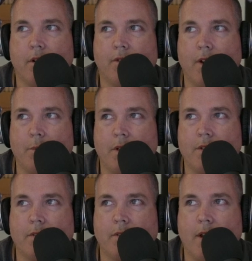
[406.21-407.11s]
her
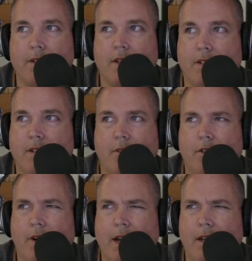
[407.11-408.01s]
family has
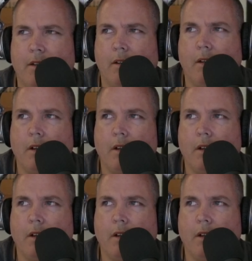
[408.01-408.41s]
7 or 8.